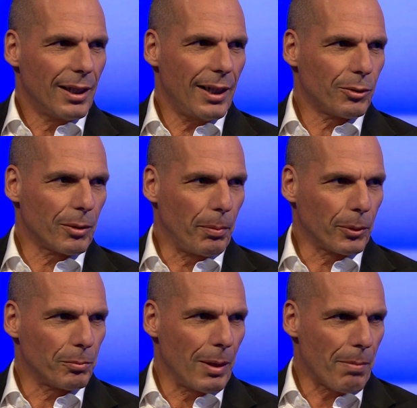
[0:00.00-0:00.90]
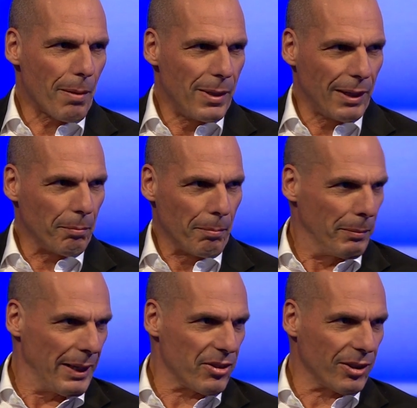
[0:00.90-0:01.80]
I had to report to my Prime
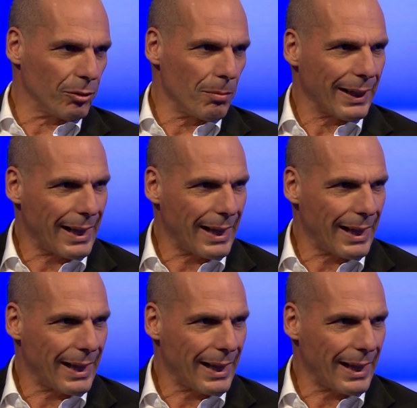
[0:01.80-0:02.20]
Minister, to my